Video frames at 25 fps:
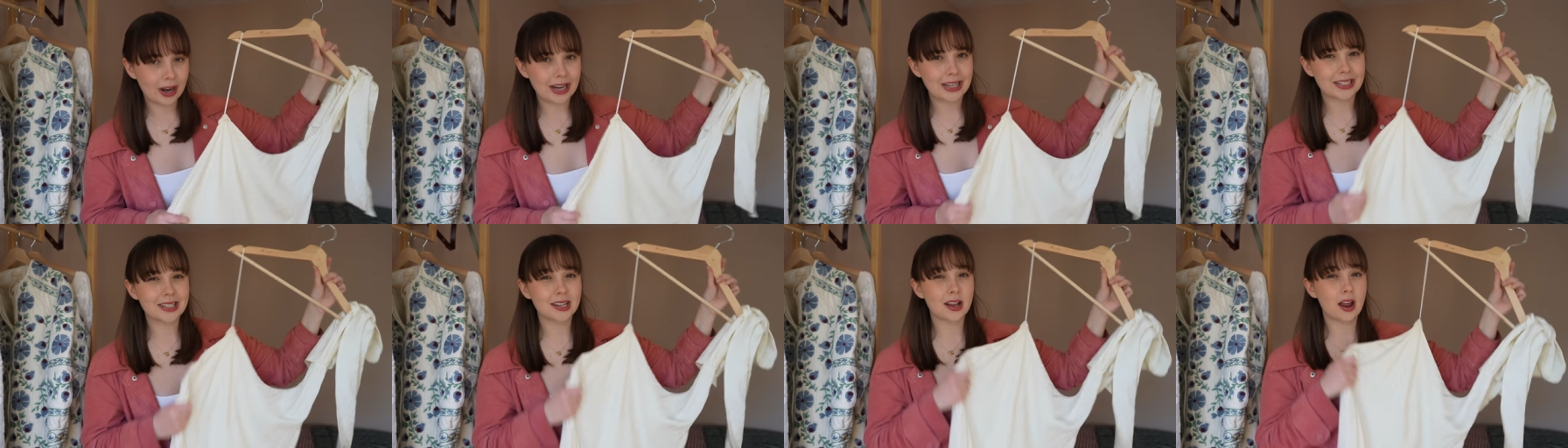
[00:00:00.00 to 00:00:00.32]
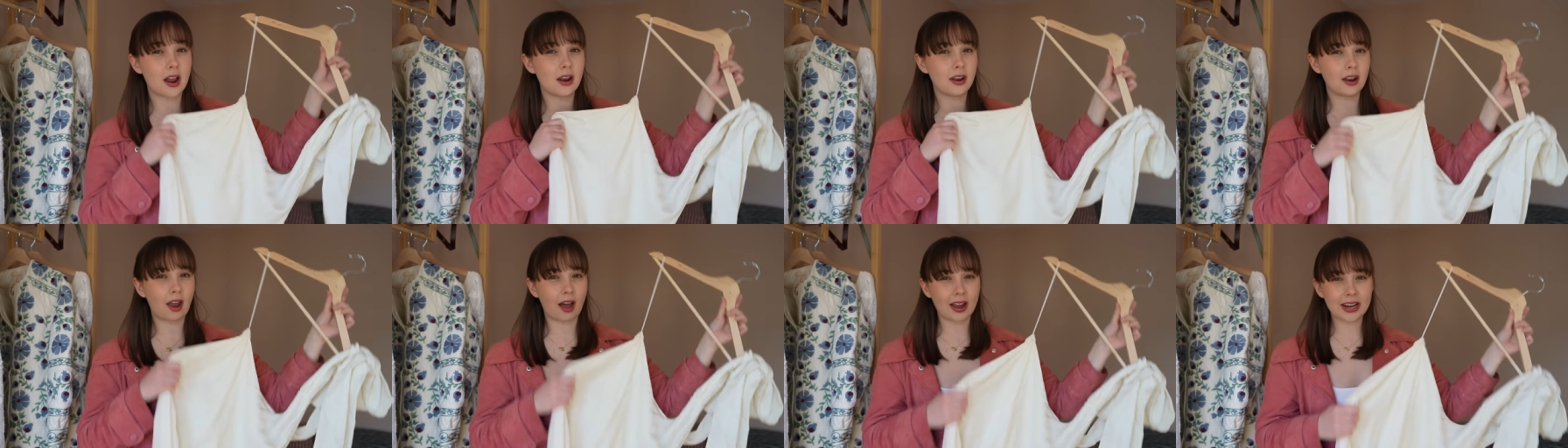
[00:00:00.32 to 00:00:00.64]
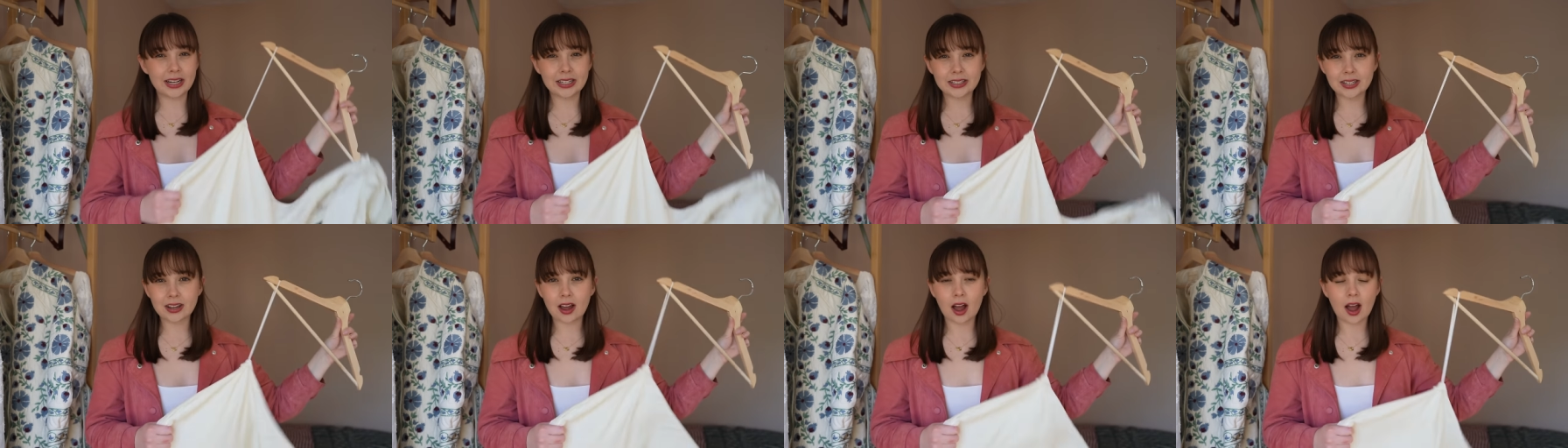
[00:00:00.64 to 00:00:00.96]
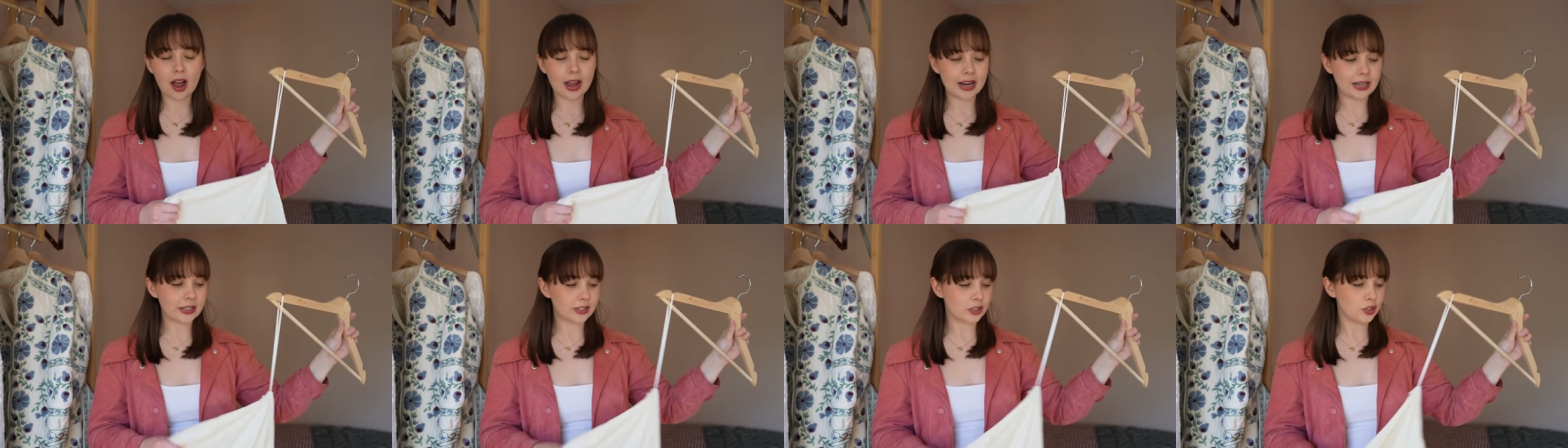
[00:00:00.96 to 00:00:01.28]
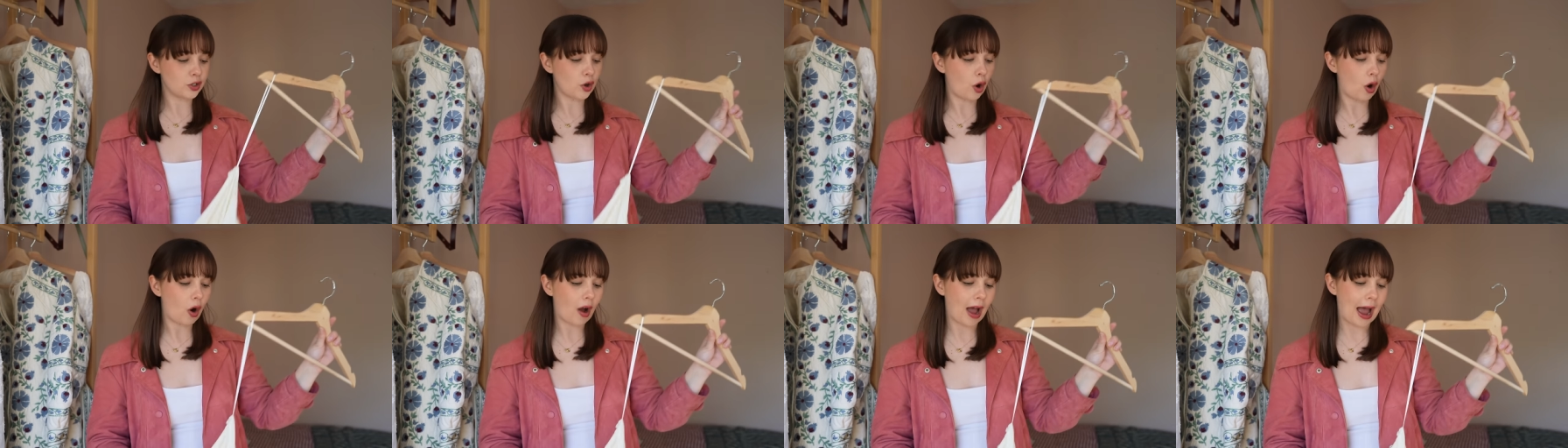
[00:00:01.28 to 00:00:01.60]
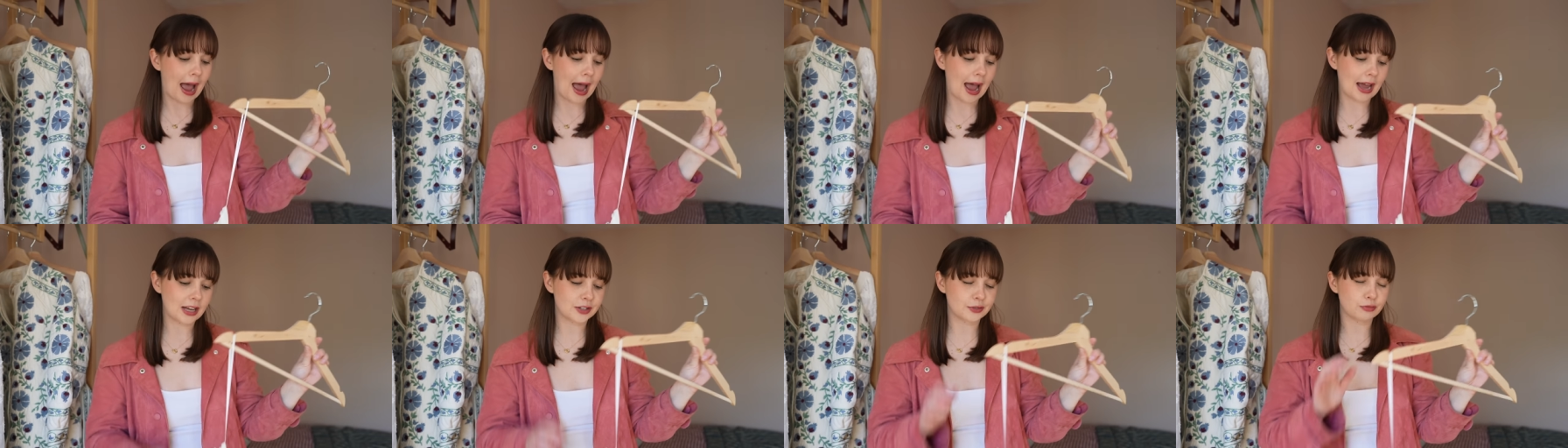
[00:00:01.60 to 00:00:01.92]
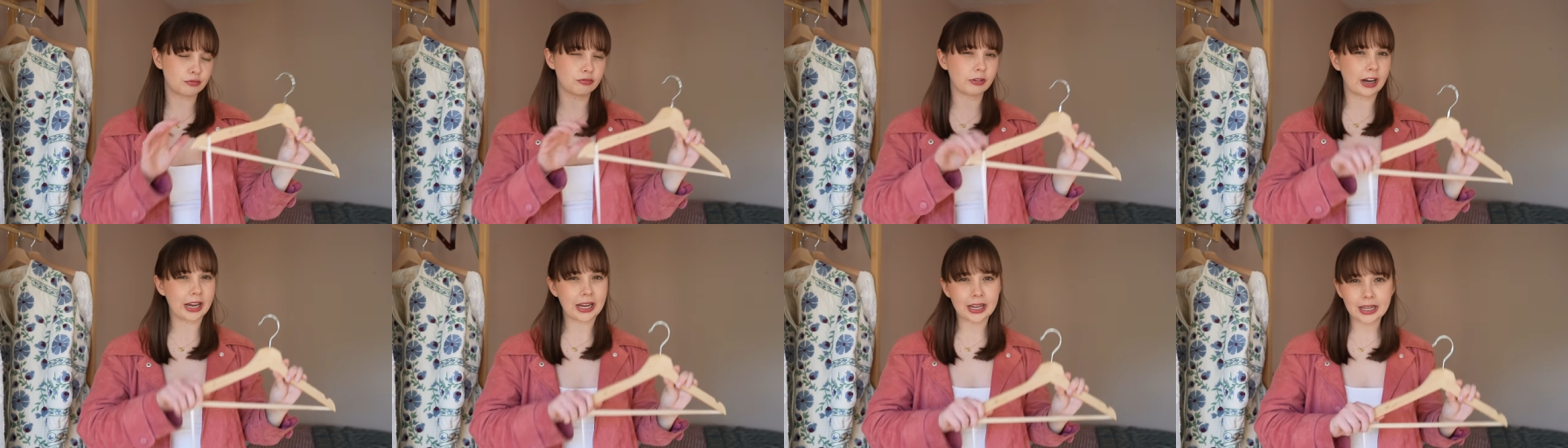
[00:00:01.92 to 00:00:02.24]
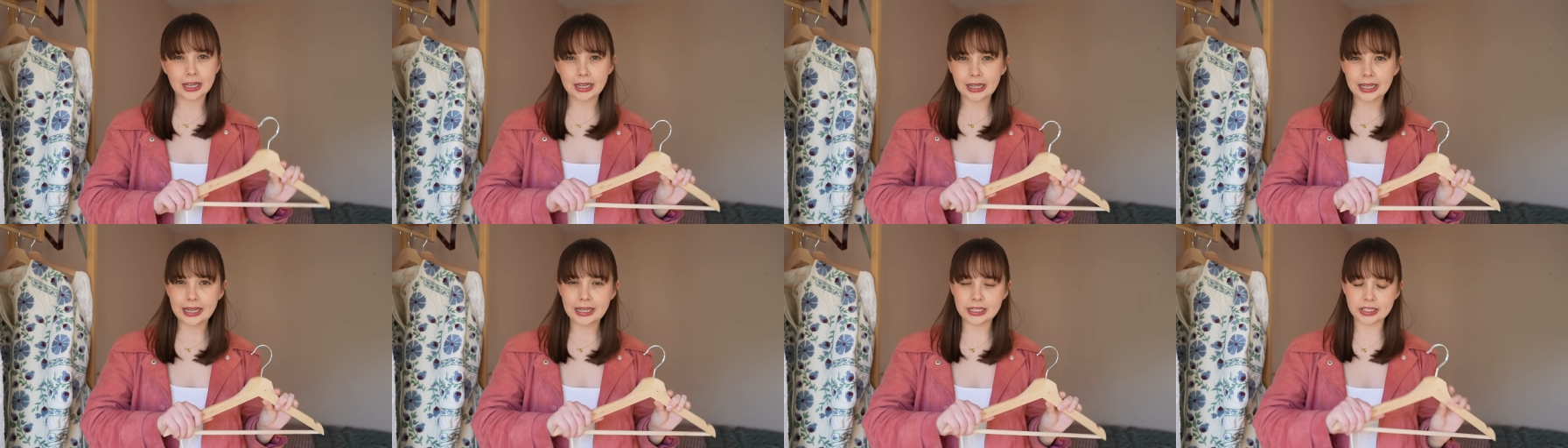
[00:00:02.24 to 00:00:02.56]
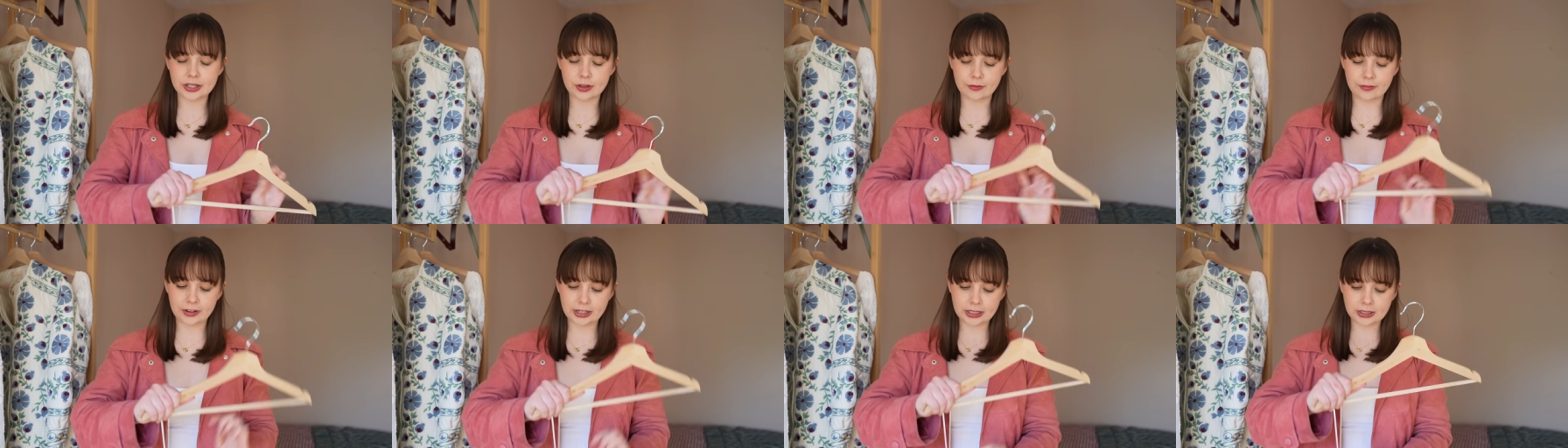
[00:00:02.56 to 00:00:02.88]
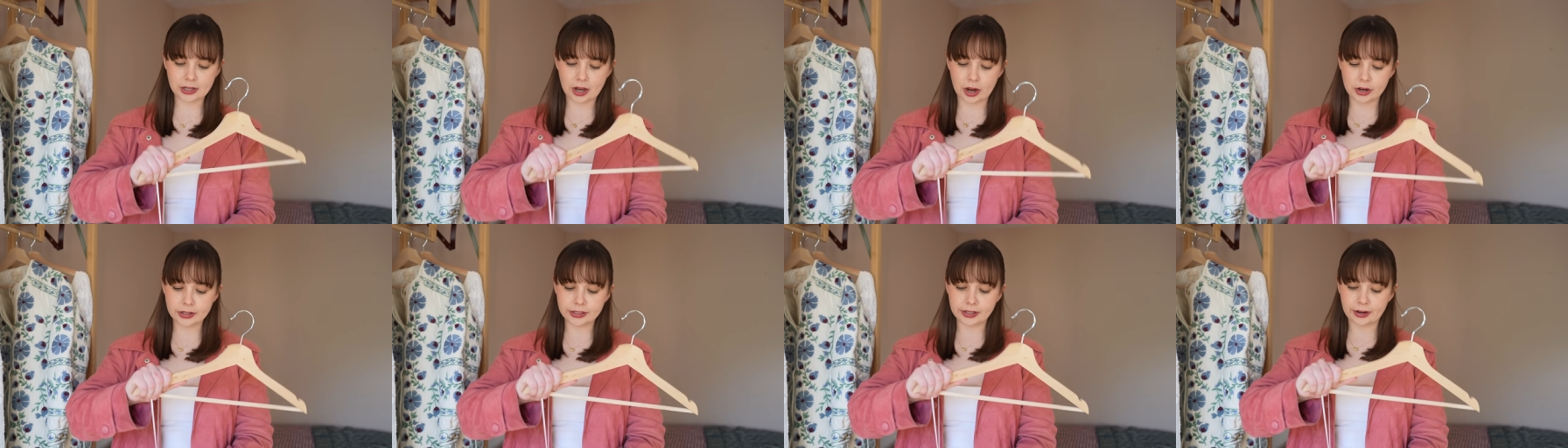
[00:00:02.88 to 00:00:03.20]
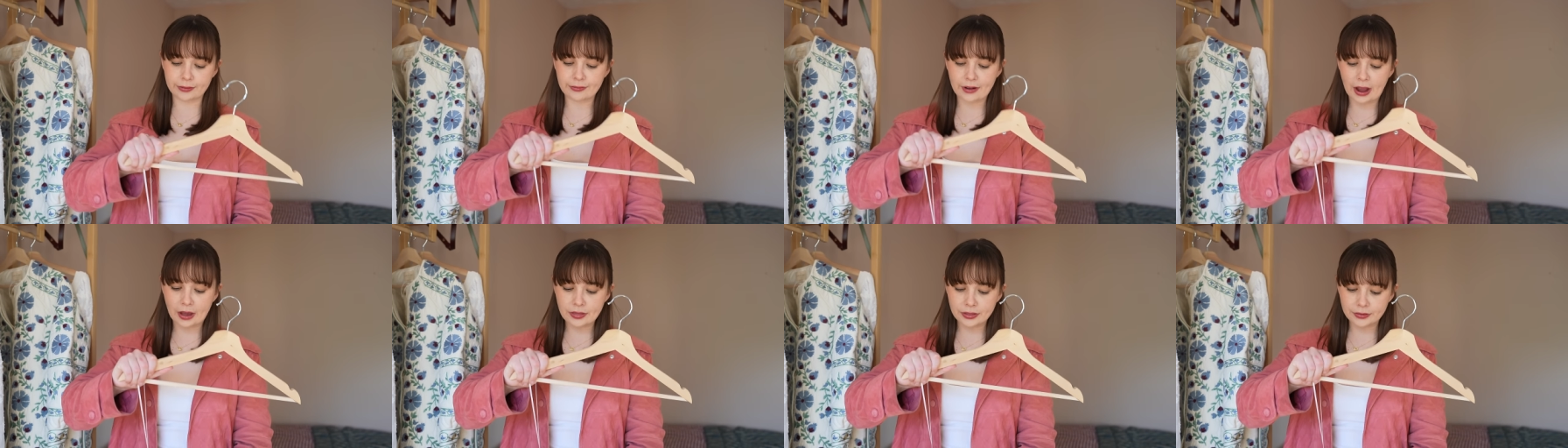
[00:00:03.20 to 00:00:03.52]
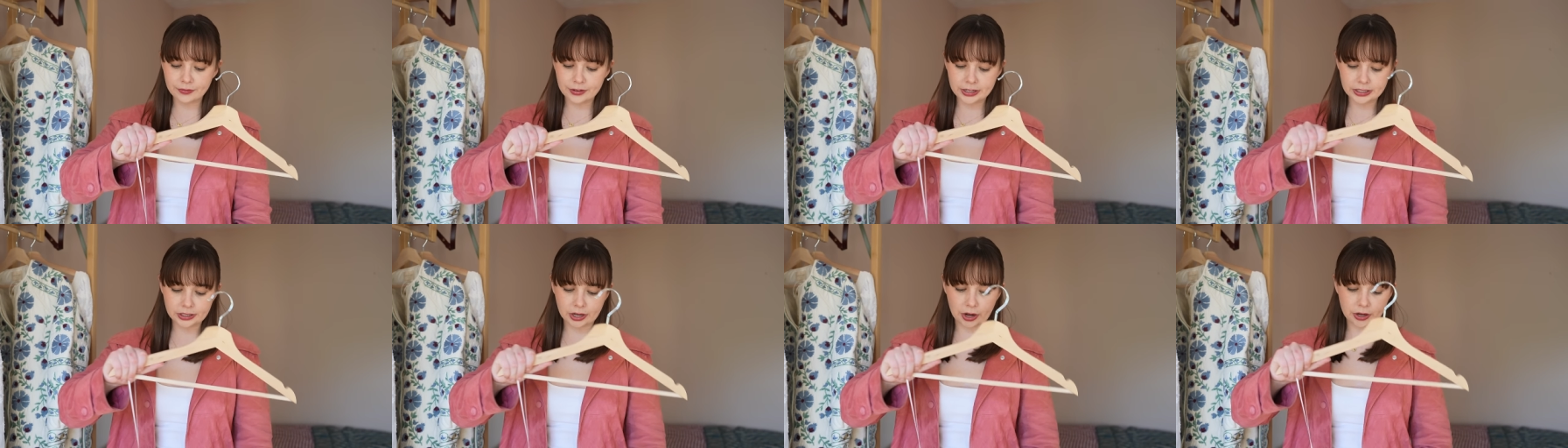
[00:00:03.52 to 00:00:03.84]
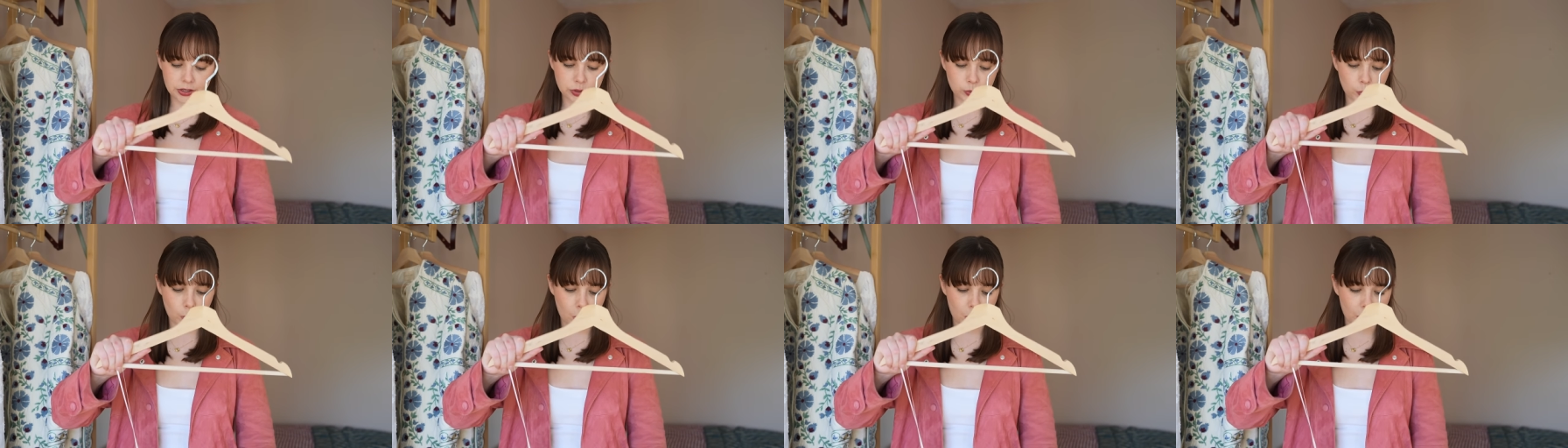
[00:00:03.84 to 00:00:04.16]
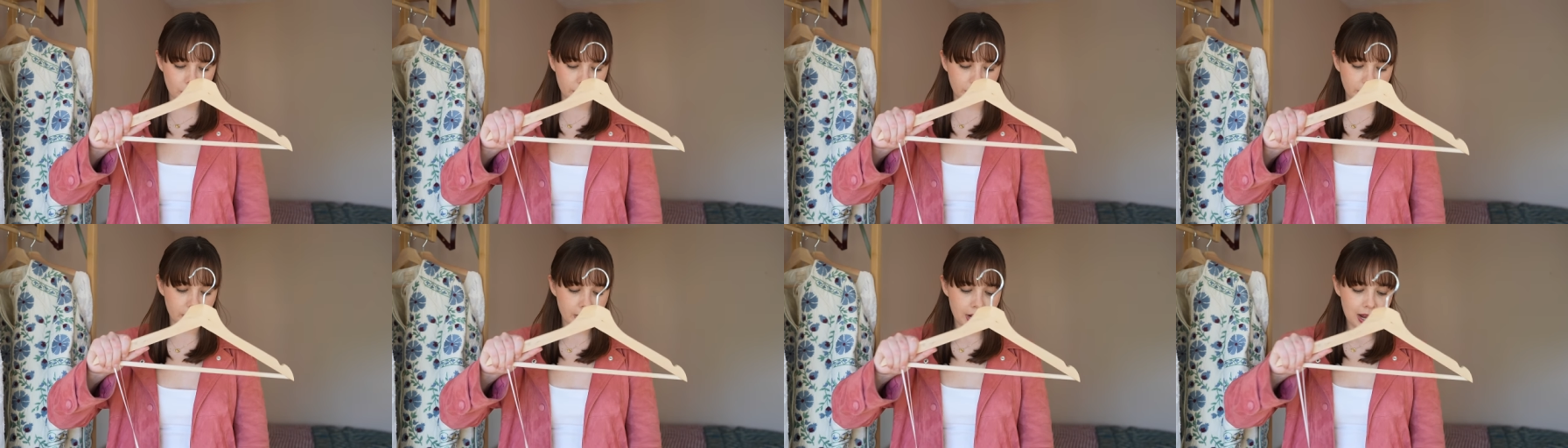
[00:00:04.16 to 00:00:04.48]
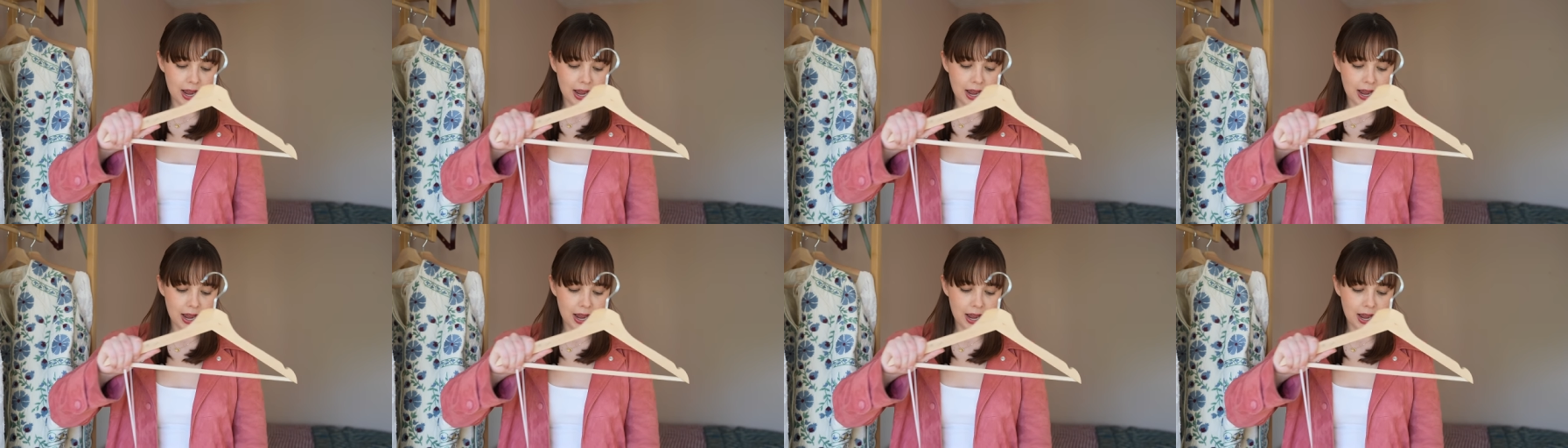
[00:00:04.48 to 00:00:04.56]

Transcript: It's lighter, it's not as wrinkly as the viscose. I found the viscose one